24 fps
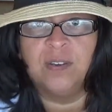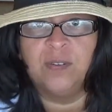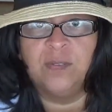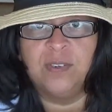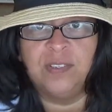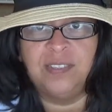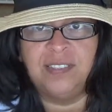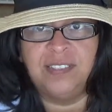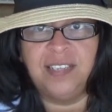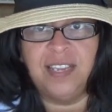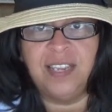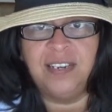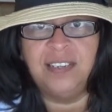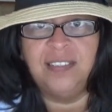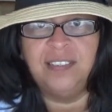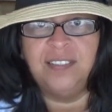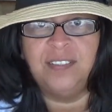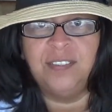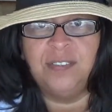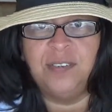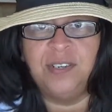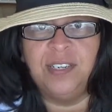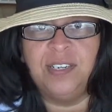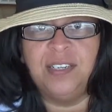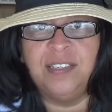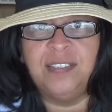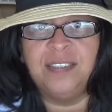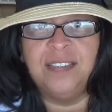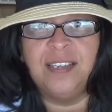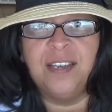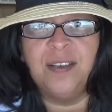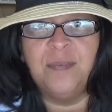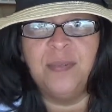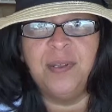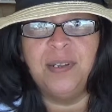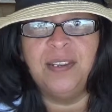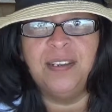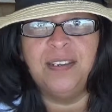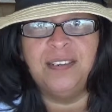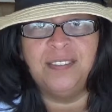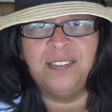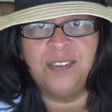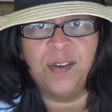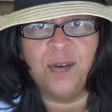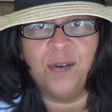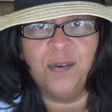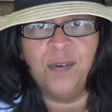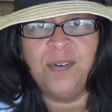what Satan's doing, he's coming in
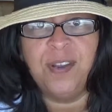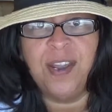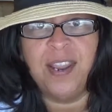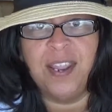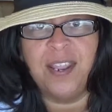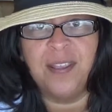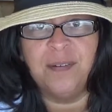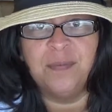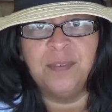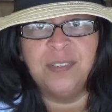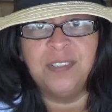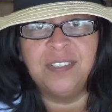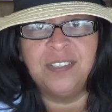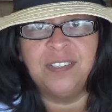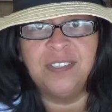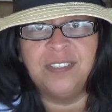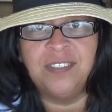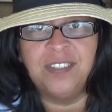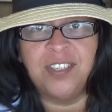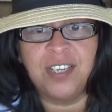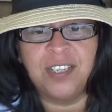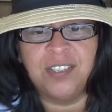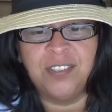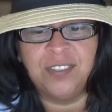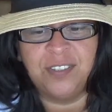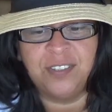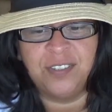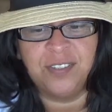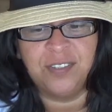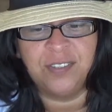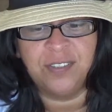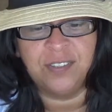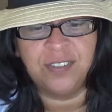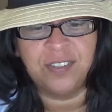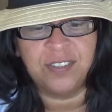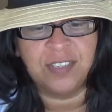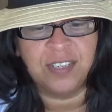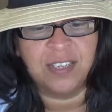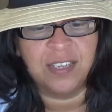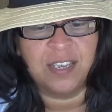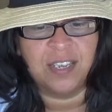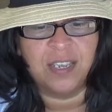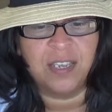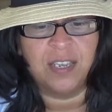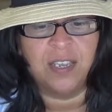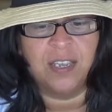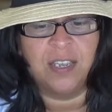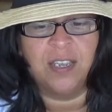his own name, which is Jesus,
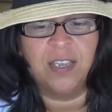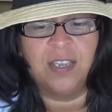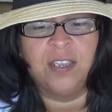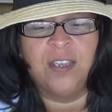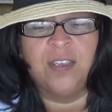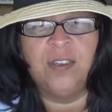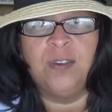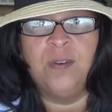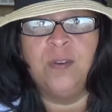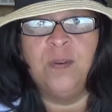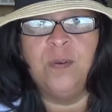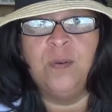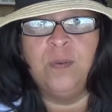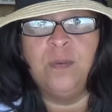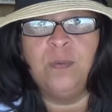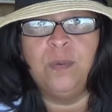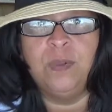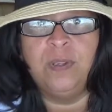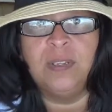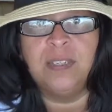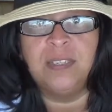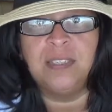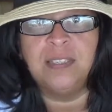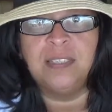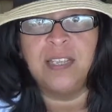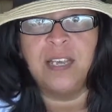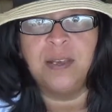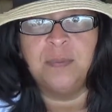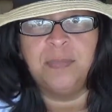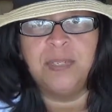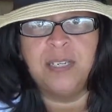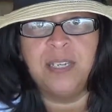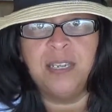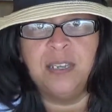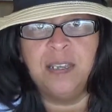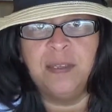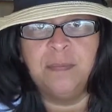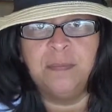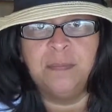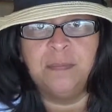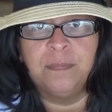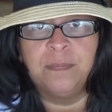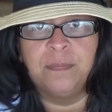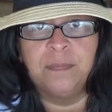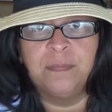you will accept him.